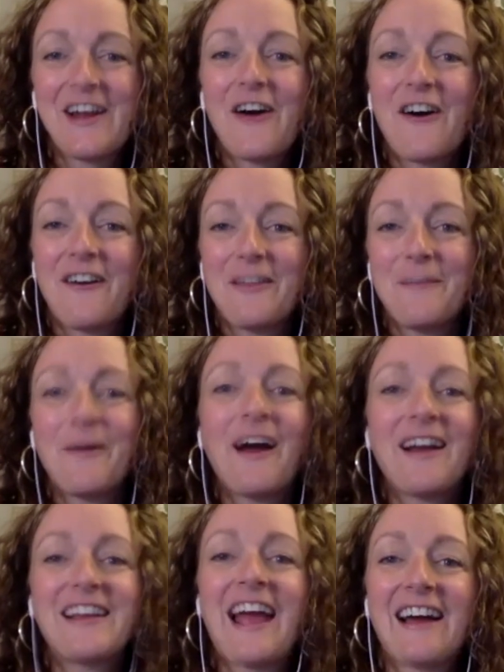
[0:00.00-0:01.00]
on the
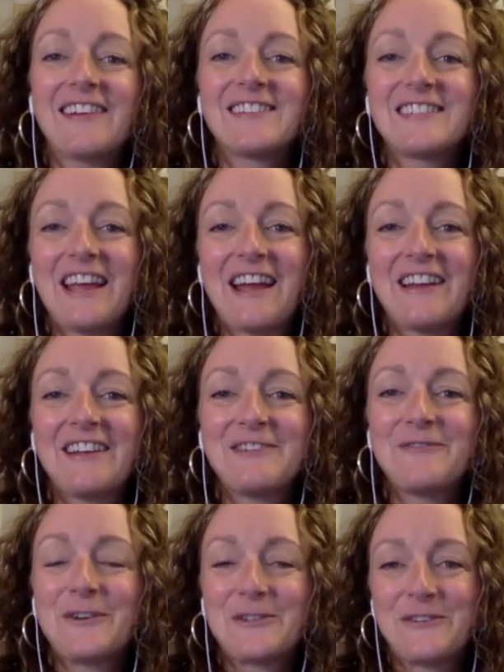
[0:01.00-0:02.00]
podcast. And
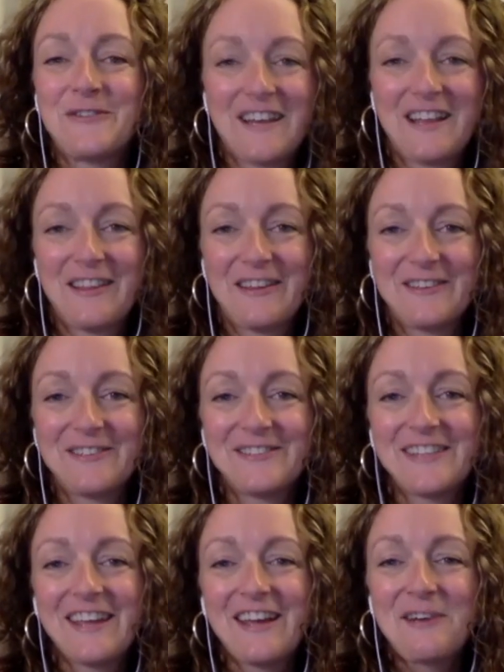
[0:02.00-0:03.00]
folks are finding those
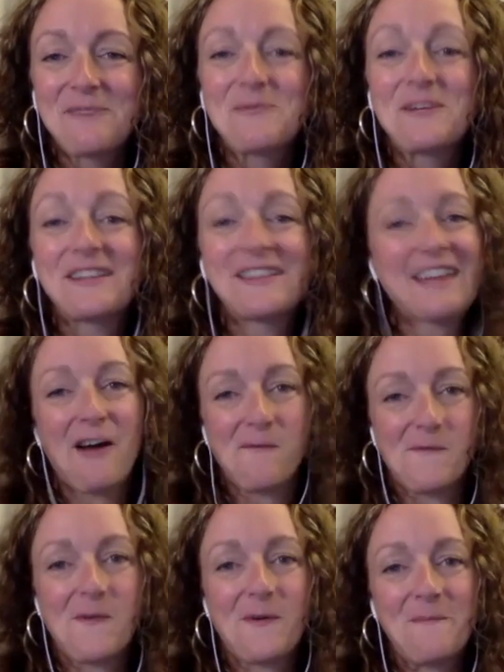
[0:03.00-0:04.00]
really
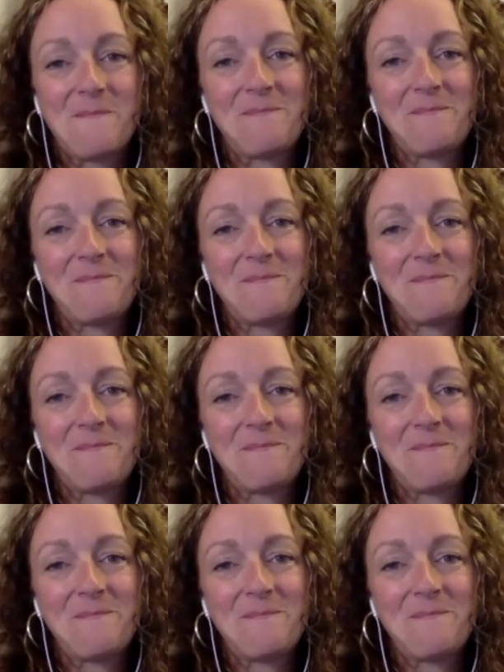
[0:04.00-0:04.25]
helpful.